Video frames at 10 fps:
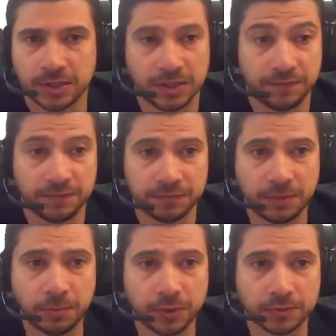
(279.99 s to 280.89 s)
If
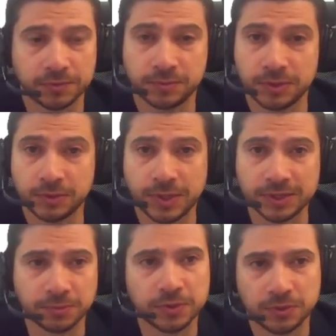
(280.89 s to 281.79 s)
the bot
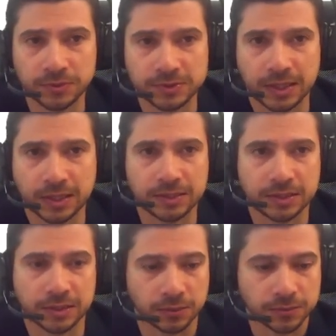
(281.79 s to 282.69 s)
requires more than 1 second,
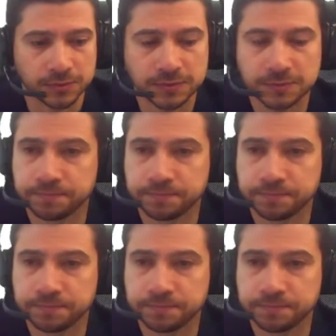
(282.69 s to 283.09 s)
it loses.